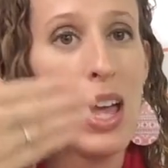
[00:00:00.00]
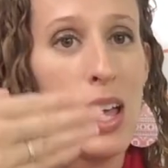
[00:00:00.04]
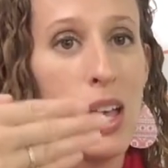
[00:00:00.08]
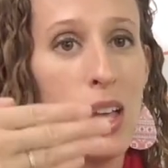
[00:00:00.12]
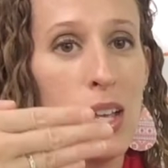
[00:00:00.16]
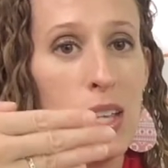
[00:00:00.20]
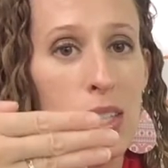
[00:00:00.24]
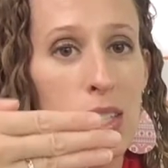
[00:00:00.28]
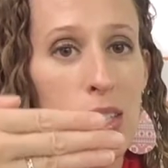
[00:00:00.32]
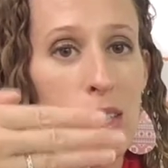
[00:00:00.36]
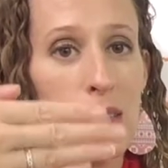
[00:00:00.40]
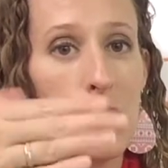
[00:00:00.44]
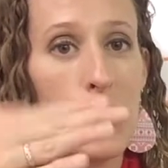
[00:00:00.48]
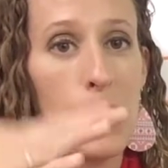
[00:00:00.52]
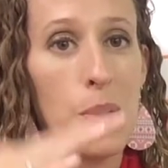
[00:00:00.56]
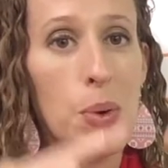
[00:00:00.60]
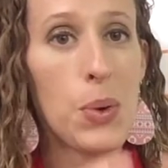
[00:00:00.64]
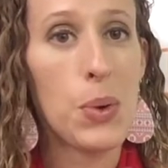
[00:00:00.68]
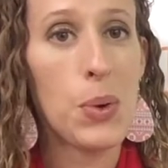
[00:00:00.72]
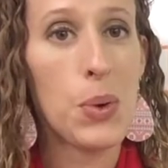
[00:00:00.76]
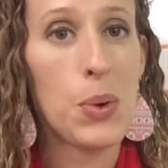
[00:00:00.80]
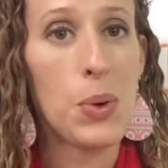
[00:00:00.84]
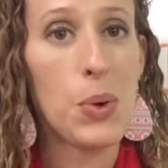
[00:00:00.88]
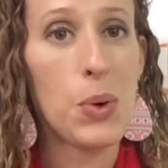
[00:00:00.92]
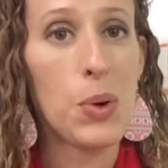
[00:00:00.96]
so,
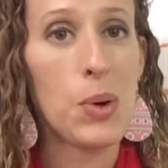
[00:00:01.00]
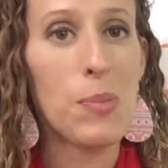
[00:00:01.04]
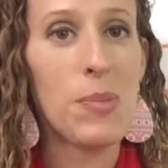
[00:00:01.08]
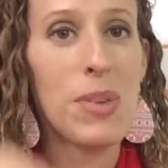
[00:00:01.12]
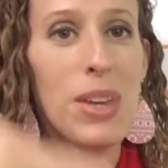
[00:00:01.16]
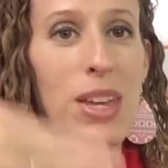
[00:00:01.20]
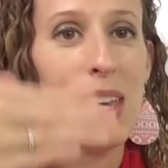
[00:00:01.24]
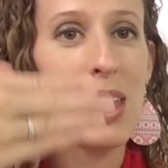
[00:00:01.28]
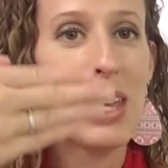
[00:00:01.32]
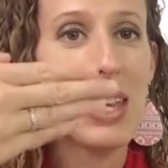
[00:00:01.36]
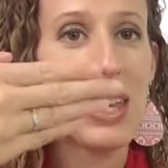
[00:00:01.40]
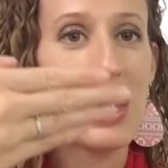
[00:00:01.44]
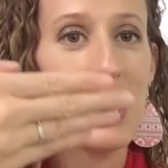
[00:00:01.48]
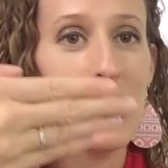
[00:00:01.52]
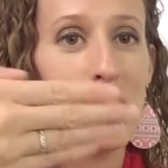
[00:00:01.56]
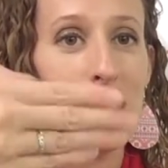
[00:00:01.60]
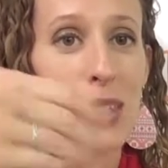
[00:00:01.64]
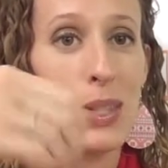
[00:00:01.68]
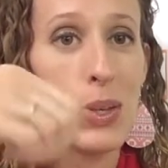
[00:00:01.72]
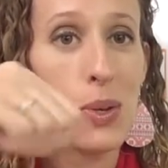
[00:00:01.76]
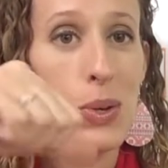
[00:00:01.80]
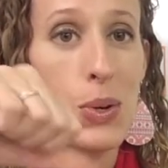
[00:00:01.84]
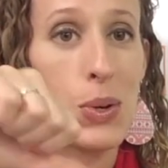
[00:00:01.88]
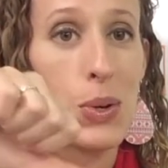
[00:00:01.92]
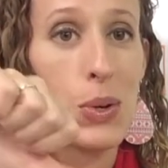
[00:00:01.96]
mi,
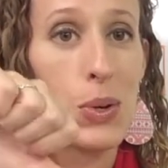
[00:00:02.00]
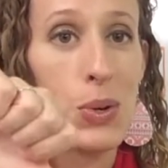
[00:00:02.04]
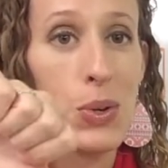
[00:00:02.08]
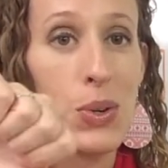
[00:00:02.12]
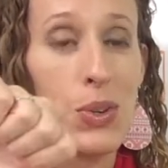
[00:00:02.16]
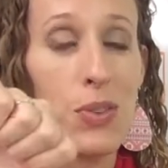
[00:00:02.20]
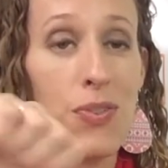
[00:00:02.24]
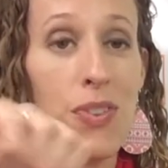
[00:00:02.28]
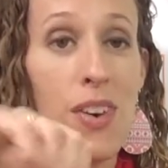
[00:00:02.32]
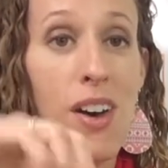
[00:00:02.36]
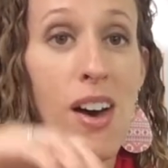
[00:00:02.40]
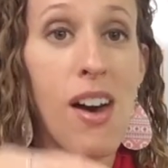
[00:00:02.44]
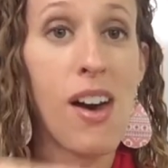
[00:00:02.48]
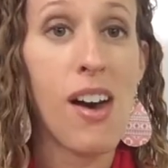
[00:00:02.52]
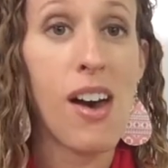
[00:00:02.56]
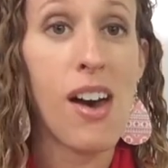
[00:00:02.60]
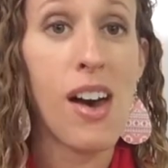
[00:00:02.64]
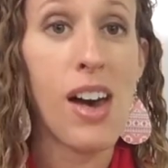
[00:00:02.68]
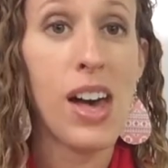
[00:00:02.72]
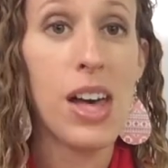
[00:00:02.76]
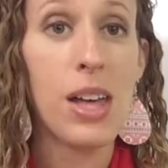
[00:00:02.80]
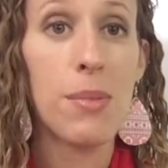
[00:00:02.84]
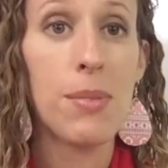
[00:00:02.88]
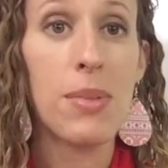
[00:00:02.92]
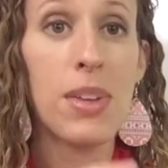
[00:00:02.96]
so, fa,
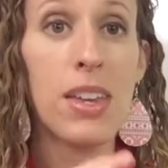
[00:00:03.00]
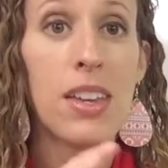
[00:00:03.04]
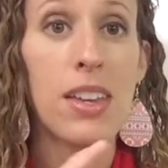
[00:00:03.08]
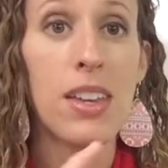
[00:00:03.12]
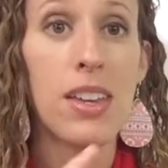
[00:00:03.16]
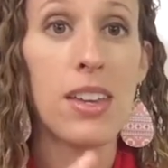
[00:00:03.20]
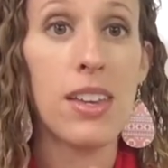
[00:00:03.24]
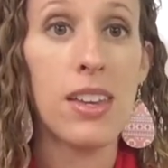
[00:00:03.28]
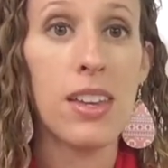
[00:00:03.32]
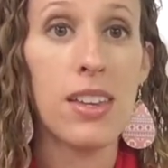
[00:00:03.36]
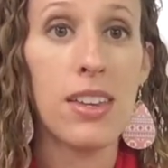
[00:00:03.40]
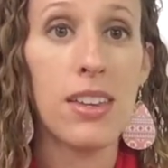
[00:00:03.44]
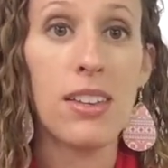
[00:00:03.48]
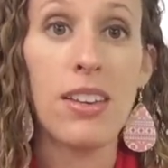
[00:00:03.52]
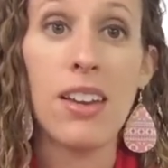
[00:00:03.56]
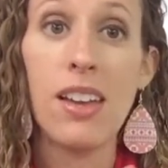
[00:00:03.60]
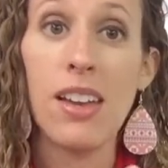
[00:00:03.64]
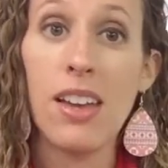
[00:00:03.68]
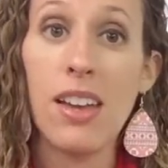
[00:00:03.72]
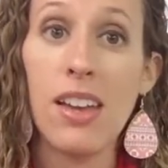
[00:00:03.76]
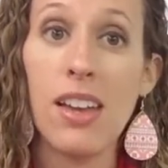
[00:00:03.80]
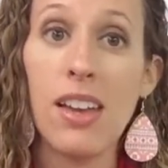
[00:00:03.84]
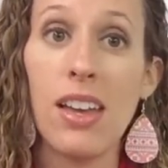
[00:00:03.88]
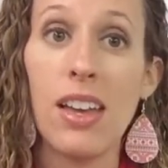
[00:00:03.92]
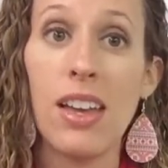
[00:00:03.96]
mi,
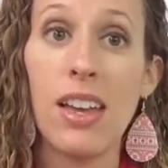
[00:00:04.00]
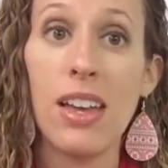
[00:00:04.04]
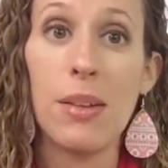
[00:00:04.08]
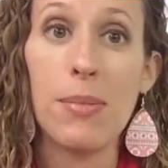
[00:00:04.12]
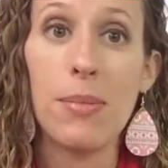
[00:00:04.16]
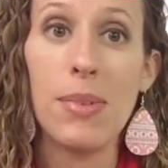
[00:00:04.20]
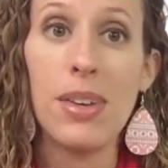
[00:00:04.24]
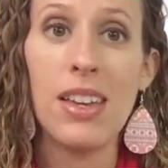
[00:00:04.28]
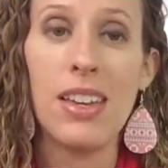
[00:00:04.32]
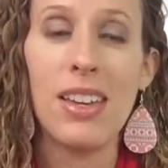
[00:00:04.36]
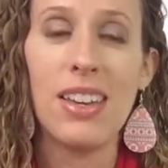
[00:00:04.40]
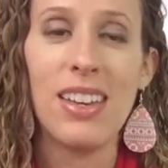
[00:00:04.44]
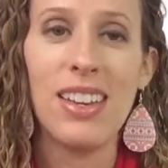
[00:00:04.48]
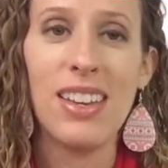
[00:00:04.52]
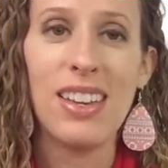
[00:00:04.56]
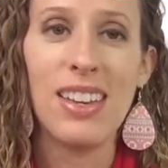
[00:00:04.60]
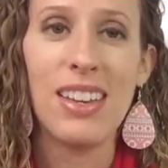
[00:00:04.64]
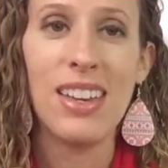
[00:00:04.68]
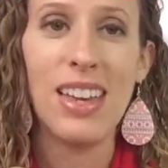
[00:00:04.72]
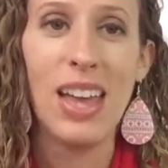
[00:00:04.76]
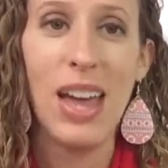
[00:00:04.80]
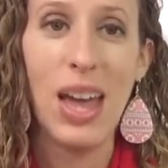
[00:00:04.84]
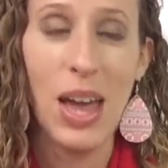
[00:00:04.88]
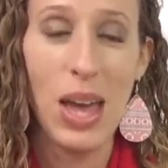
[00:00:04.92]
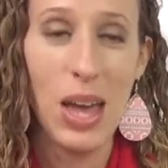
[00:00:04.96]
re,
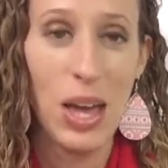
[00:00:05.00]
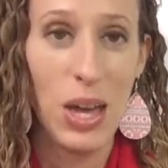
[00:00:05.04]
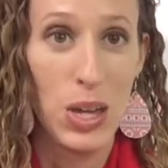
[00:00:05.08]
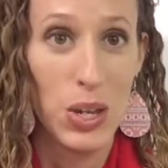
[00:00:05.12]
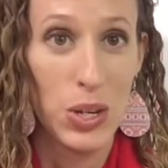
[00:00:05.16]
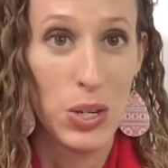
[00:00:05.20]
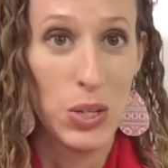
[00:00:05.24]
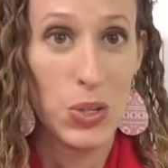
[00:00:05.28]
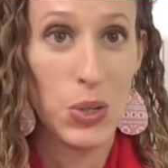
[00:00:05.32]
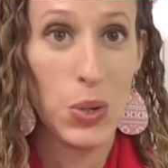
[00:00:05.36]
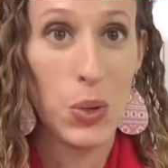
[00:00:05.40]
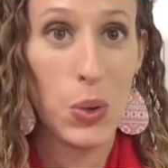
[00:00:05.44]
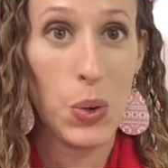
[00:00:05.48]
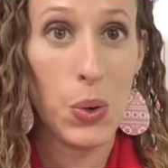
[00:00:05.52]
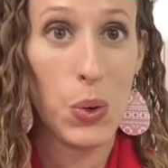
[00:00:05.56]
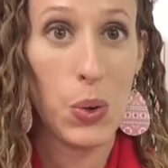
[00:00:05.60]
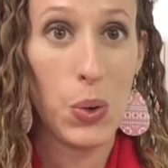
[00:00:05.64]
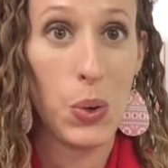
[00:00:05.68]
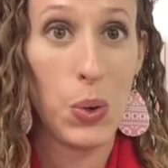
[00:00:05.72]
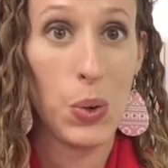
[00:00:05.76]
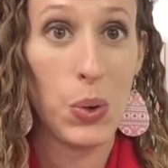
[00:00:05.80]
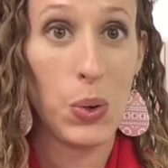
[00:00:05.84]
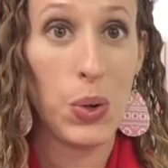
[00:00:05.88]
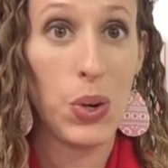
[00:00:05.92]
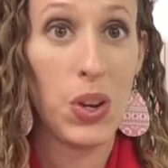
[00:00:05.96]
mi.
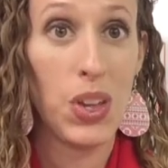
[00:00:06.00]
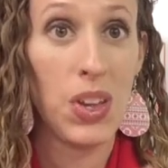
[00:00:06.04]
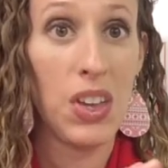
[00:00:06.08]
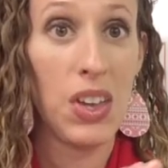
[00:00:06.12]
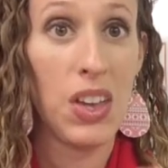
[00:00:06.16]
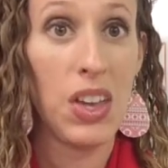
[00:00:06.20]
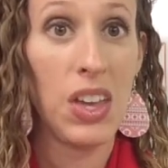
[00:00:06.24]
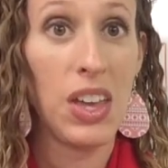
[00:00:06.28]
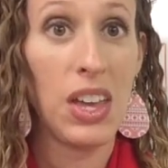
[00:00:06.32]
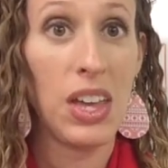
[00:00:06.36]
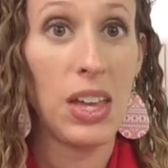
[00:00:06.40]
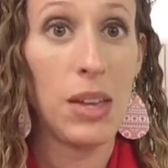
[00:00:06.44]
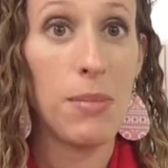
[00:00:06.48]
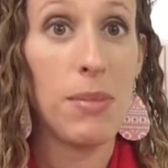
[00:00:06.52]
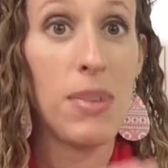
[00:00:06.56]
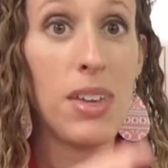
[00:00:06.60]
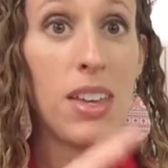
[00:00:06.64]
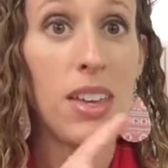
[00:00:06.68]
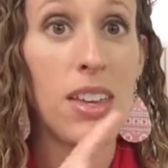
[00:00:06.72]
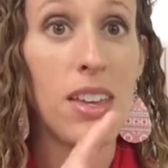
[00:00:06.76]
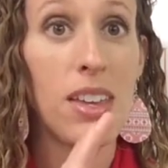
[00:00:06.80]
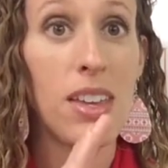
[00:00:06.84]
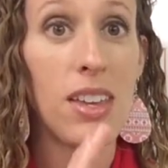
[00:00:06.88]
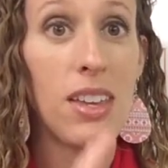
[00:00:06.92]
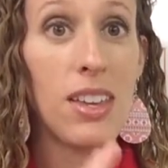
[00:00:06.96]
Do, re,
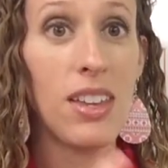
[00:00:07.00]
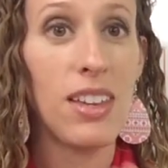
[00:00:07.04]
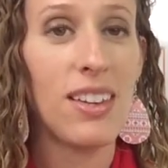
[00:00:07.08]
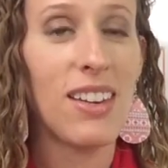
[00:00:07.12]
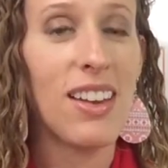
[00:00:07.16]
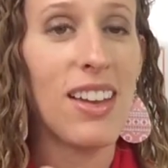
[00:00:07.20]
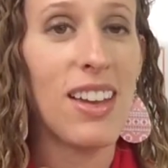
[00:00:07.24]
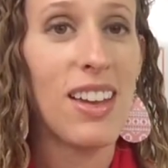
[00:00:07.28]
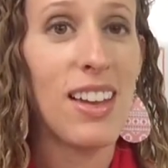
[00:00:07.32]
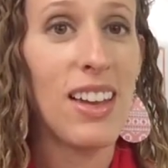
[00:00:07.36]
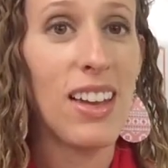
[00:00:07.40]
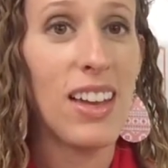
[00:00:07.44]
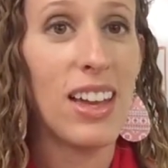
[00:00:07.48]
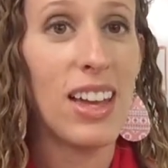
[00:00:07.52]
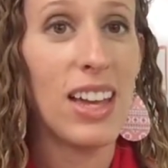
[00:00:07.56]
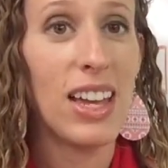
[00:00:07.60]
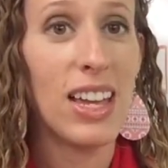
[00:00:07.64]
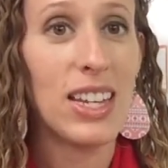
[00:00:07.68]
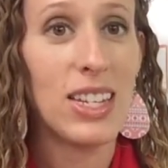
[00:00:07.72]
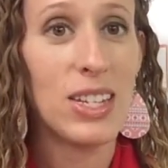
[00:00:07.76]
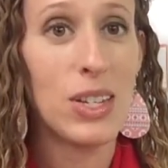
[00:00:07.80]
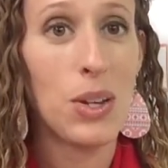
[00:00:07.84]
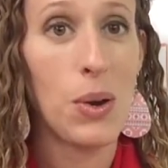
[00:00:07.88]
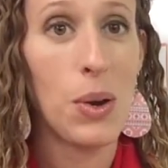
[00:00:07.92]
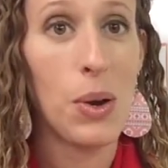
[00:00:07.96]
mi,
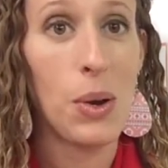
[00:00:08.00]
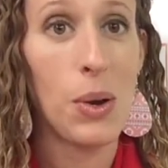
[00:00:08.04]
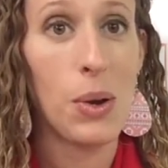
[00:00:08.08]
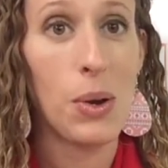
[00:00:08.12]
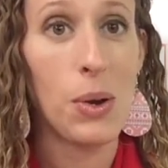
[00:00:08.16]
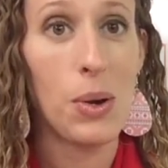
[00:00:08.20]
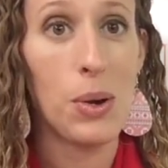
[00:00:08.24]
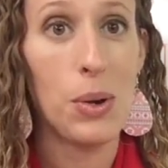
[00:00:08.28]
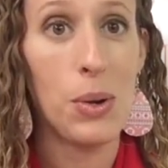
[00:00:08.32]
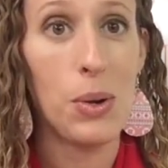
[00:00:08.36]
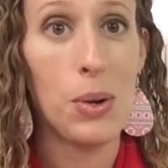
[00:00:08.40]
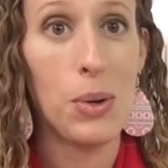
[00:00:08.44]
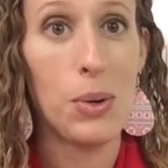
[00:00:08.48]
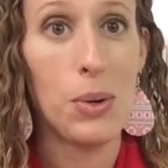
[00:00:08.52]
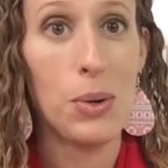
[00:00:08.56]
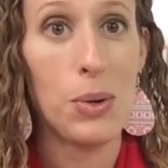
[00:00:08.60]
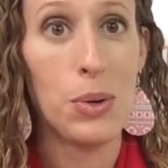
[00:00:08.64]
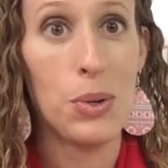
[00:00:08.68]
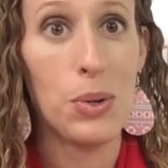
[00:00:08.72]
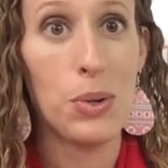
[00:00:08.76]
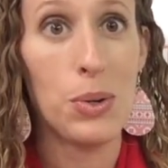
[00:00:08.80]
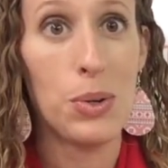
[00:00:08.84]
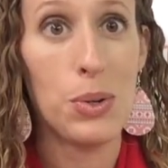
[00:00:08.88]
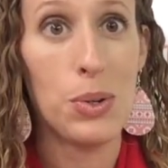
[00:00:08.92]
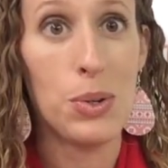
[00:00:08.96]
re,
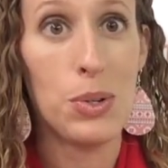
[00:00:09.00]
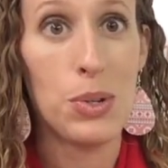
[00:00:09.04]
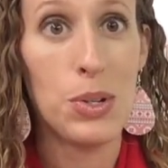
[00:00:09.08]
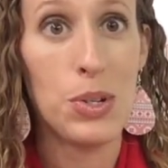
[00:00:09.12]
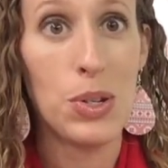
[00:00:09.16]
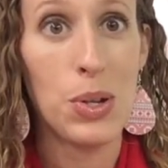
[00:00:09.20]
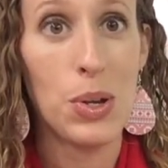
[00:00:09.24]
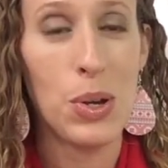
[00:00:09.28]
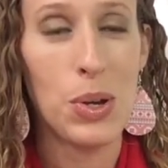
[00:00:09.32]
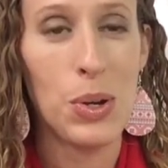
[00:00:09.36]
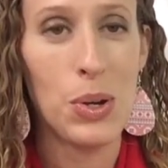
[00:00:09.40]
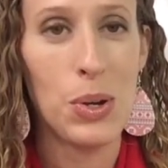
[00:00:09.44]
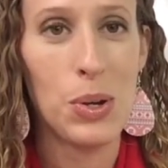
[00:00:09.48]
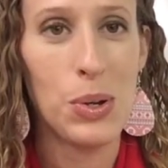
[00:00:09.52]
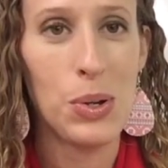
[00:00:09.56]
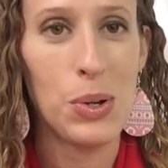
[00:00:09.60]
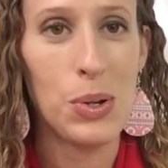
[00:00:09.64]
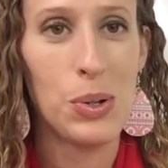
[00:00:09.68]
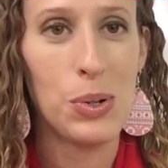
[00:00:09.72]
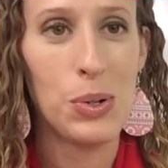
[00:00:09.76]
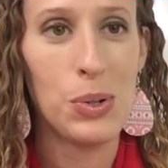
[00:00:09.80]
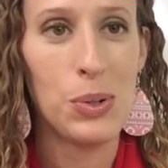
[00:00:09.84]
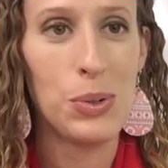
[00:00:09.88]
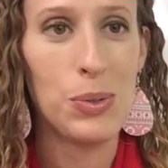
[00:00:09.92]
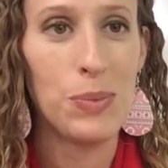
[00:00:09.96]
do,
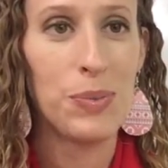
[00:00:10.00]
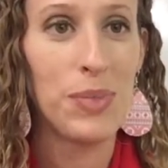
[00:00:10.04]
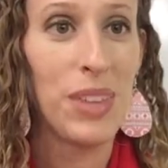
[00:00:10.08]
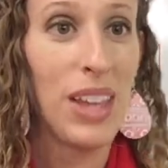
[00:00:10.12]
do.